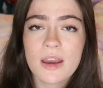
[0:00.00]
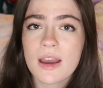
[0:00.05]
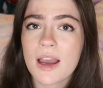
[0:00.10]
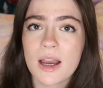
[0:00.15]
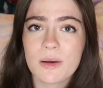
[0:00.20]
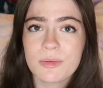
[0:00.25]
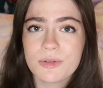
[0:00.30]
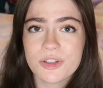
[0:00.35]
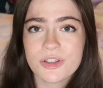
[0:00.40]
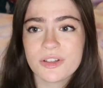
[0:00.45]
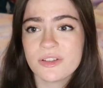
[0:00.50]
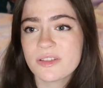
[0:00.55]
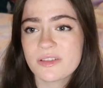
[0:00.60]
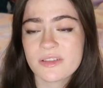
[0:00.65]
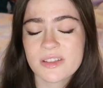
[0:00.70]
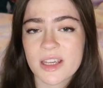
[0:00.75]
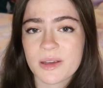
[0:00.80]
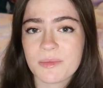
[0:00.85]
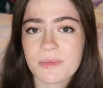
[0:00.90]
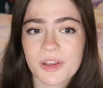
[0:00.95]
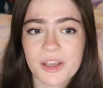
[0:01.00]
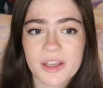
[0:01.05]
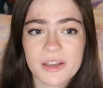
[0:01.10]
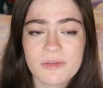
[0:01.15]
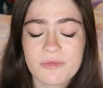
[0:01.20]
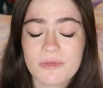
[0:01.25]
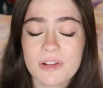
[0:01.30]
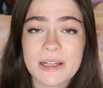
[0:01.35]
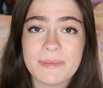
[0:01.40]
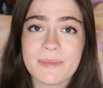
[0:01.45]
Apple juice, same thing.
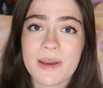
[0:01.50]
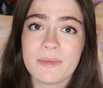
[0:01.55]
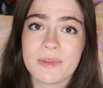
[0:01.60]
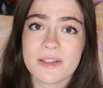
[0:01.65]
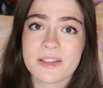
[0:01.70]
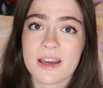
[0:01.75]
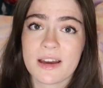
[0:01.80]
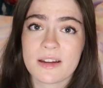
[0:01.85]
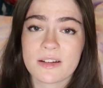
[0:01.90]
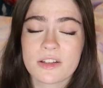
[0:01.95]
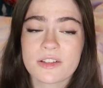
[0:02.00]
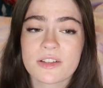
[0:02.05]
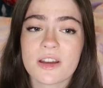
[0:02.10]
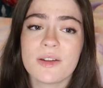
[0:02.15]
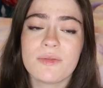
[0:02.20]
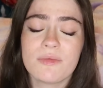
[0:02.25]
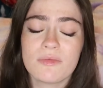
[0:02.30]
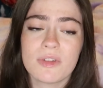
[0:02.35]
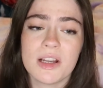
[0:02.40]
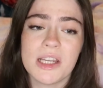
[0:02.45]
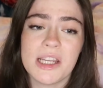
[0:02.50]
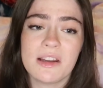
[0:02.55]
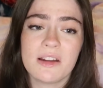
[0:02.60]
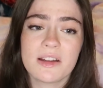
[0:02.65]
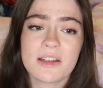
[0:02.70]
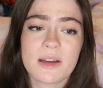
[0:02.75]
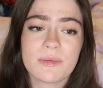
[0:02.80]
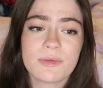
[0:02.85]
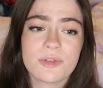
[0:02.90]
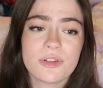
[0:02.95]
Really made me sad because I really
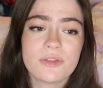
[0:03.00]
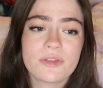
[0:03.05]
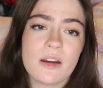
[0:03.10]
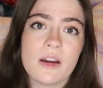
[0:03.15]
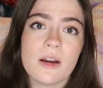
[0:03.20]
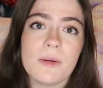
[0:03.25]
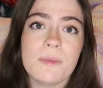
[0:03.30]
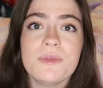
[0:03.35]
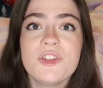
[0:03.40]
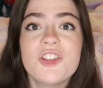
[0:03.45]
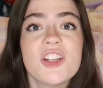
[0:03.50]
like apple juice. Um,